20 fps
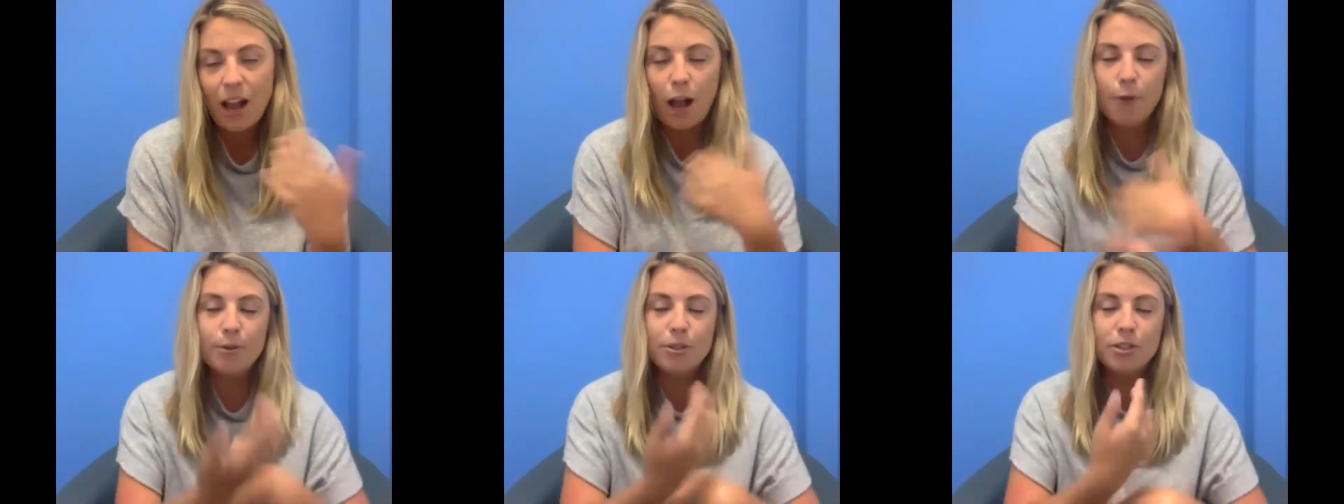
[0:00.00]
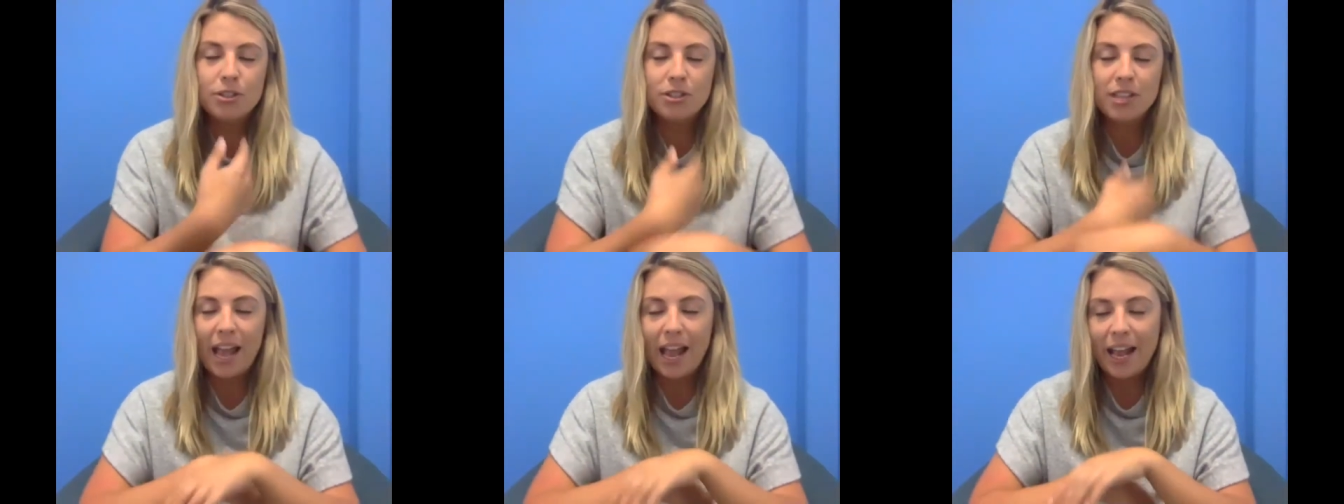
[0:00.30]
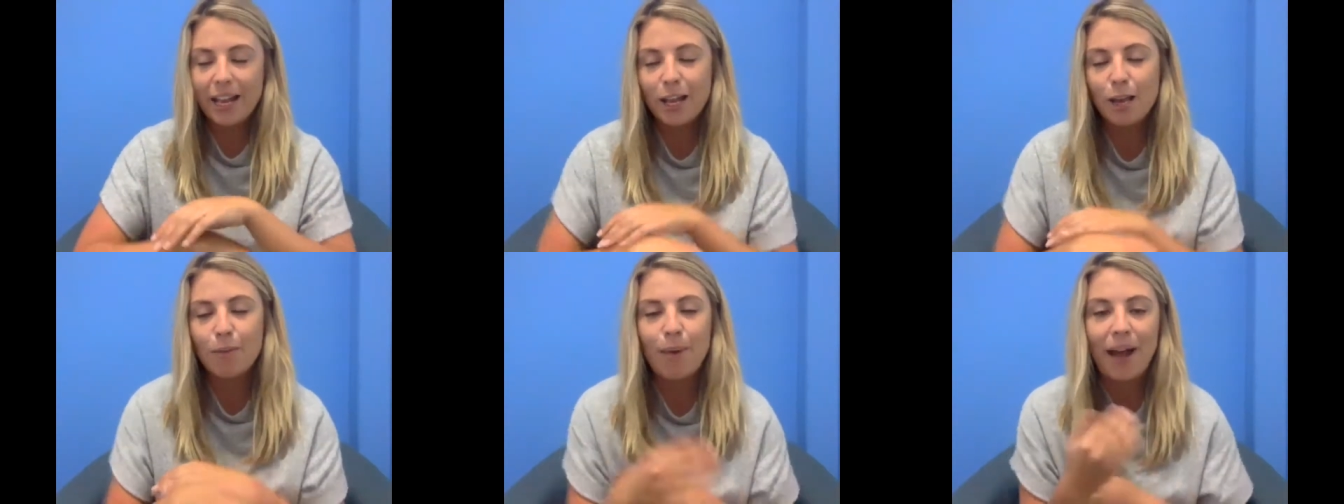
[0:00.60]
I would just
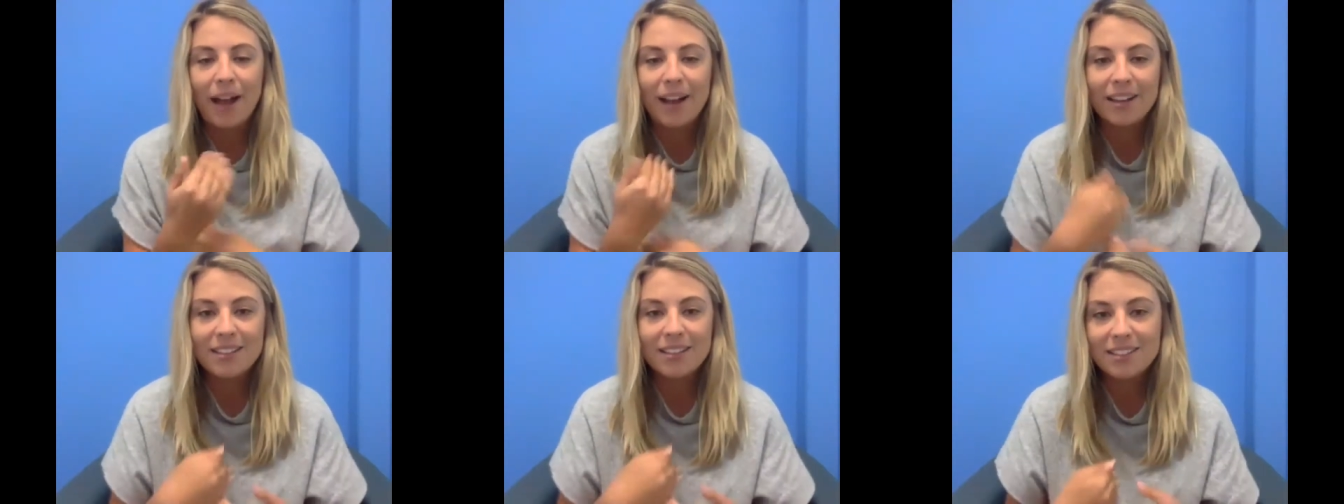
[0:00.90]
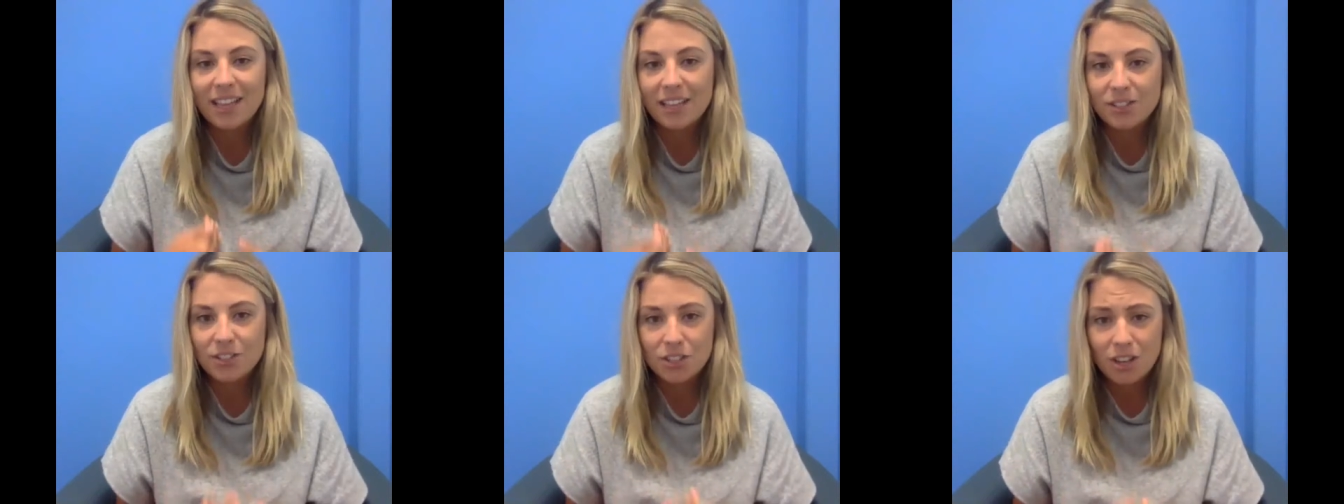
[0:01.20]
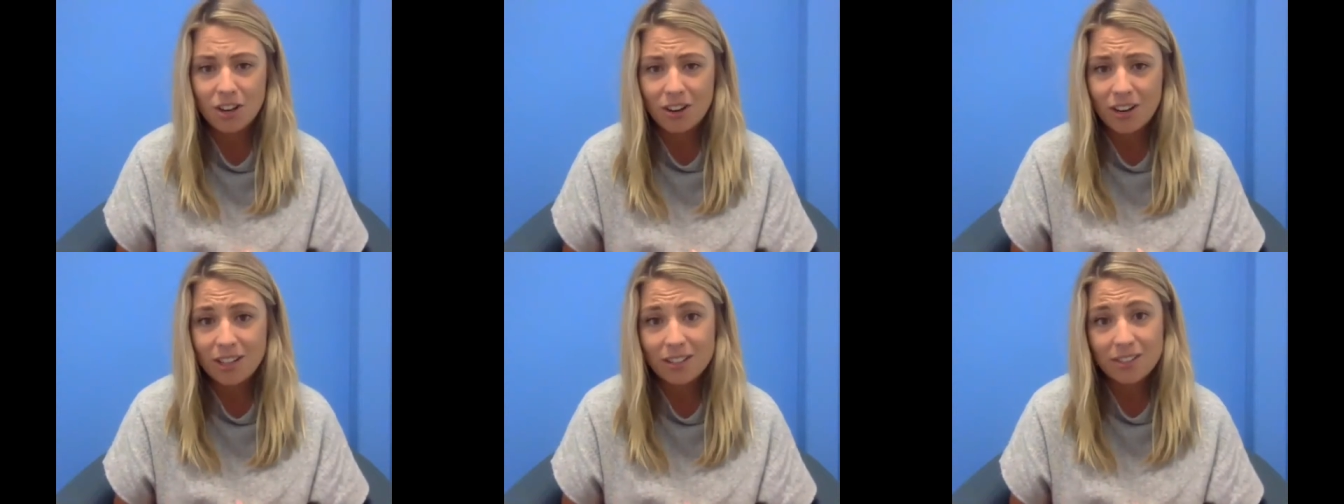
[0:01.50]
anchor back into that
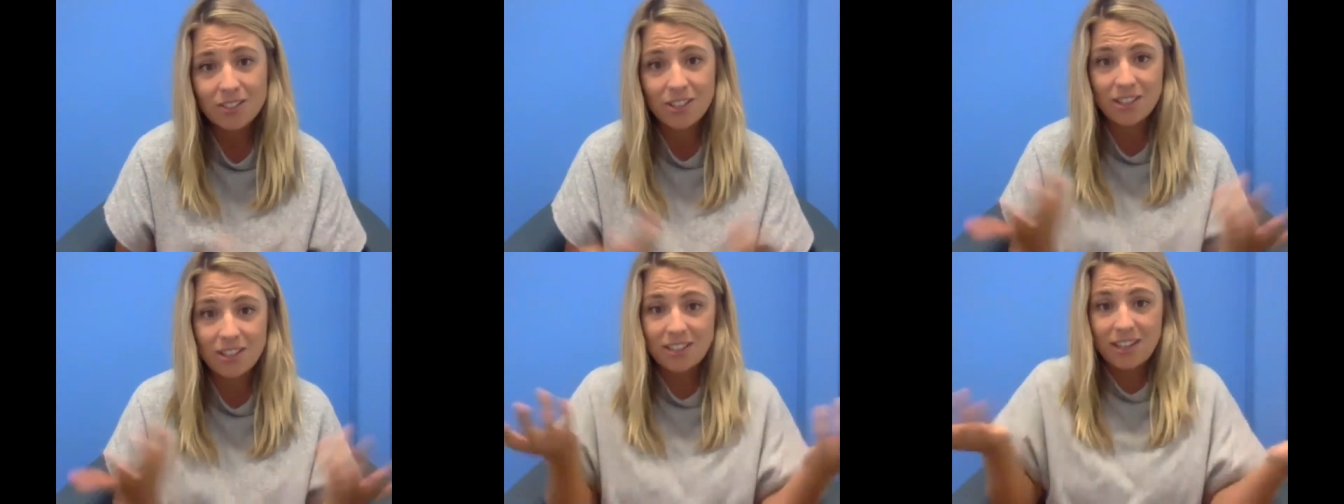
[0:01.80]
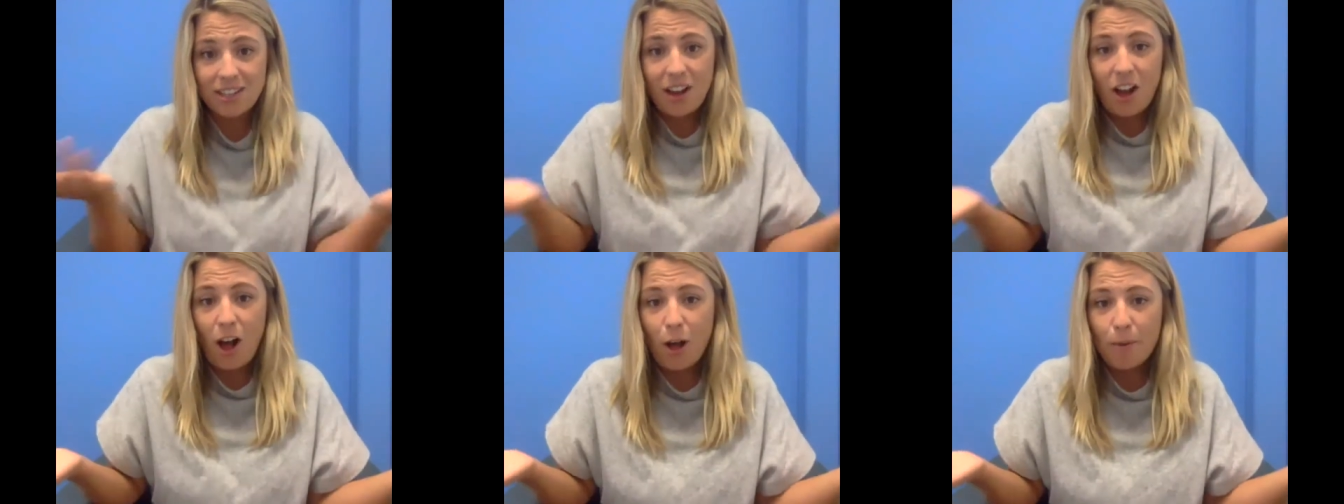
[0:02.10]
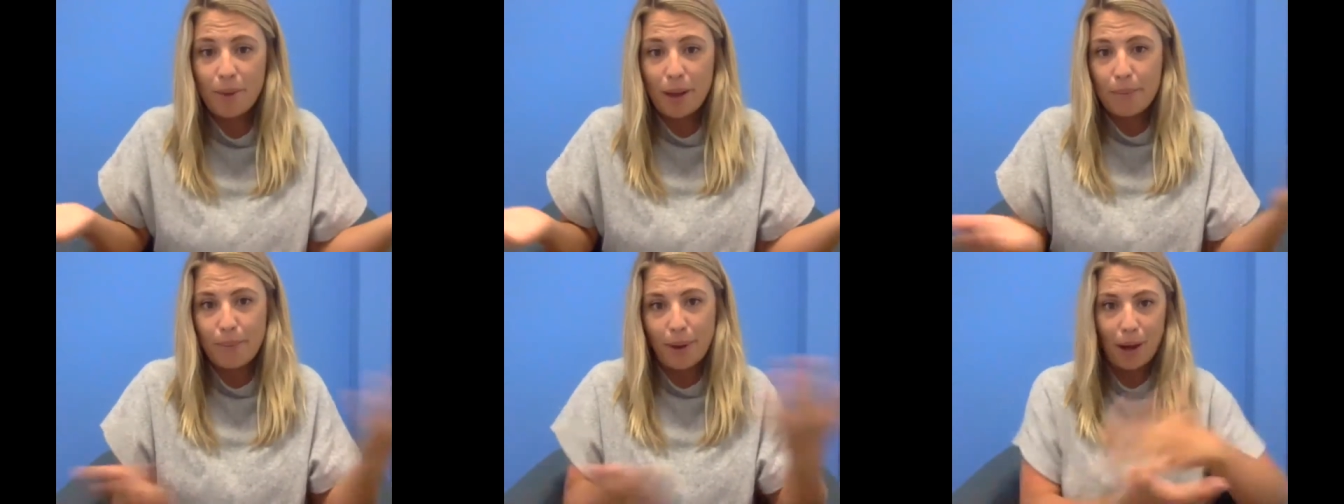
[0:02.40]
security and certainty. Oh,
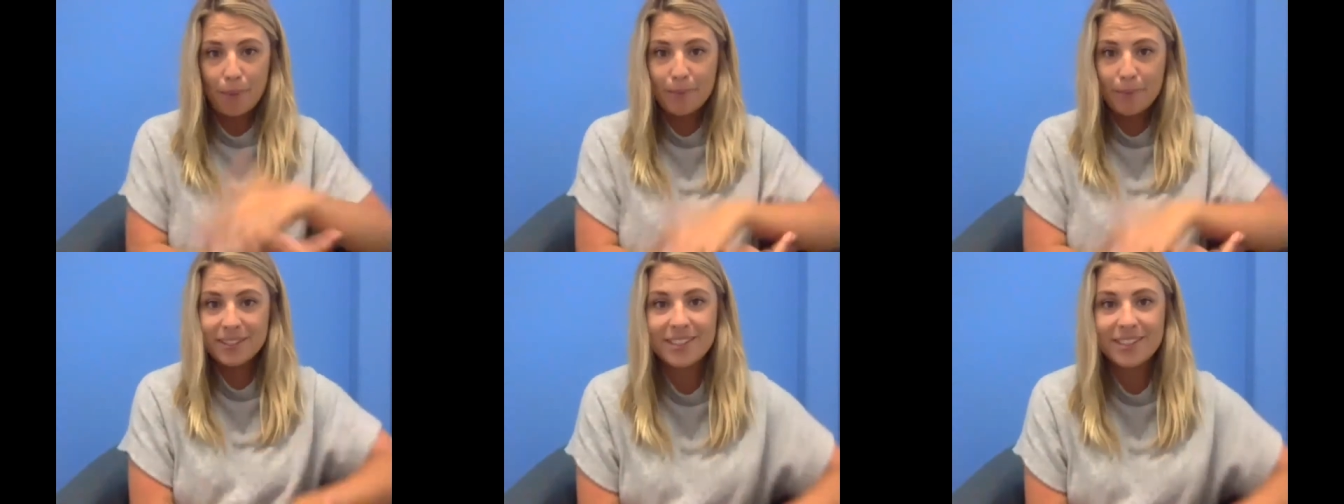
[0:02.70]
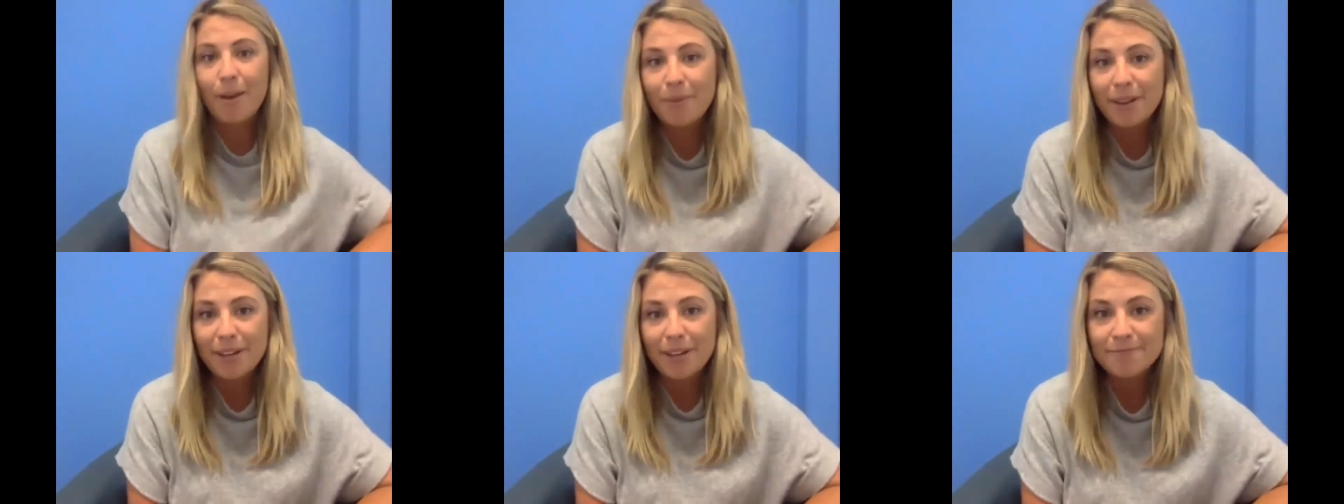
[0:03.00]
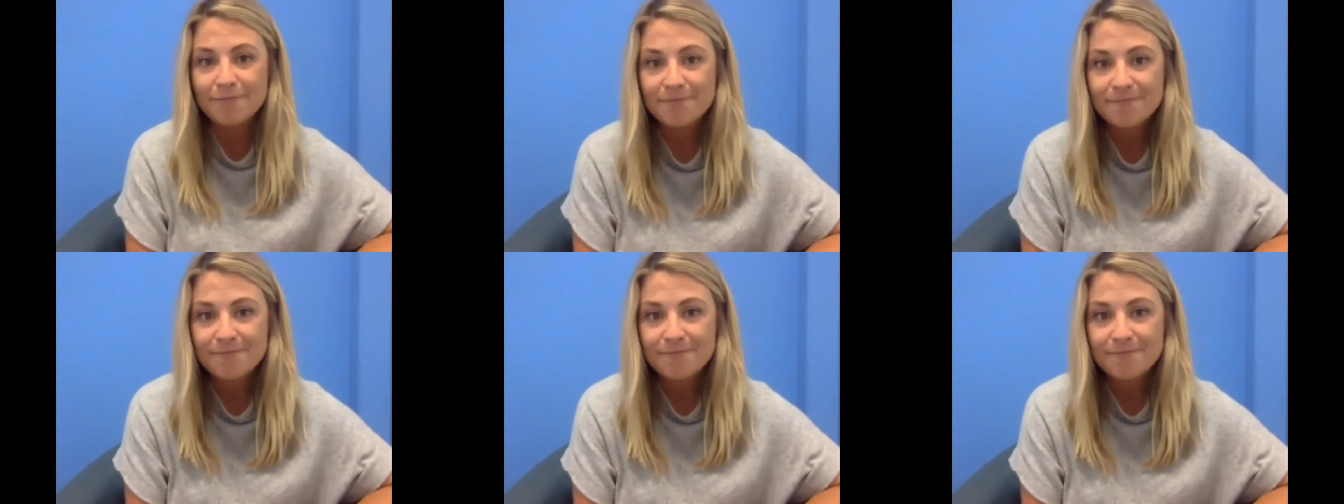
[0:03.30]
my apartment's coming